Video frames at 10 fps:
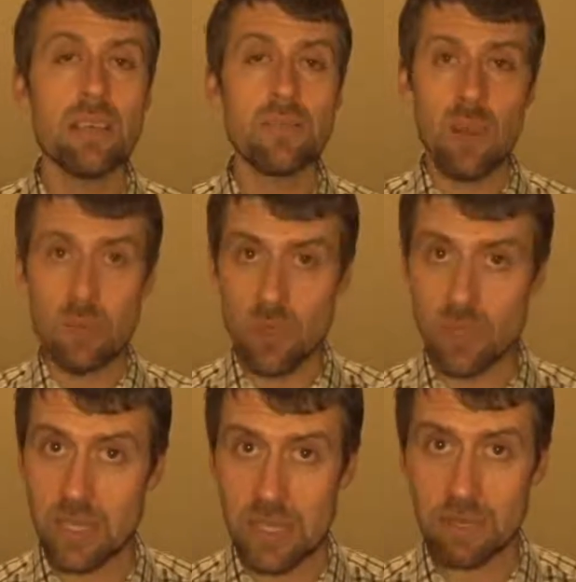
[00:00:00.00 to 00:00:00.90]
from your
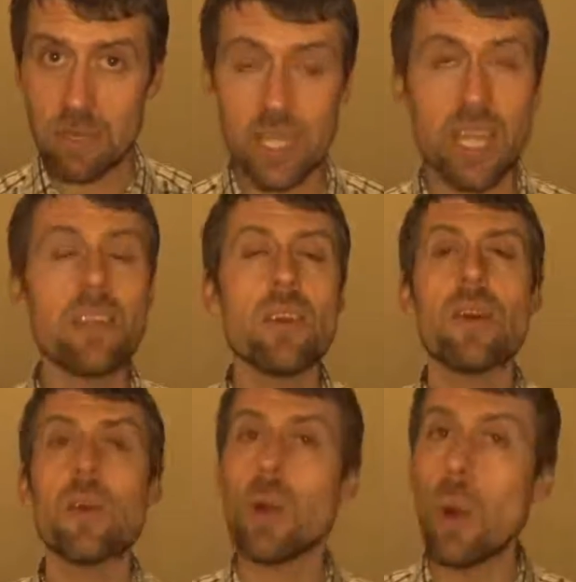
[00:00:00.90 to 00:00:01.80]
country, and
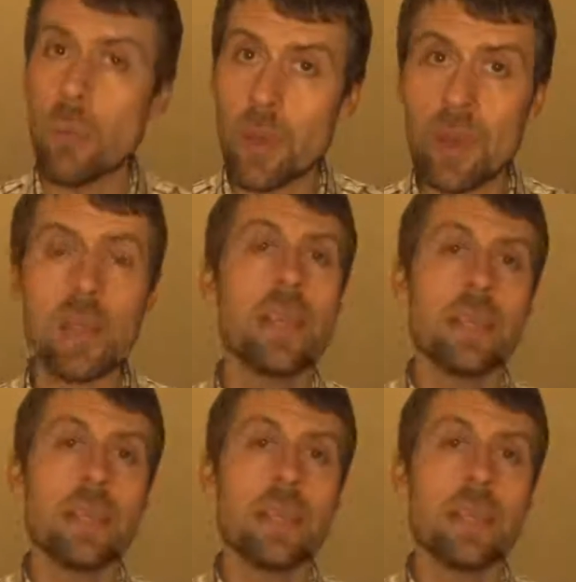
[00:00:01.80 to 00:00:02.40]
not copying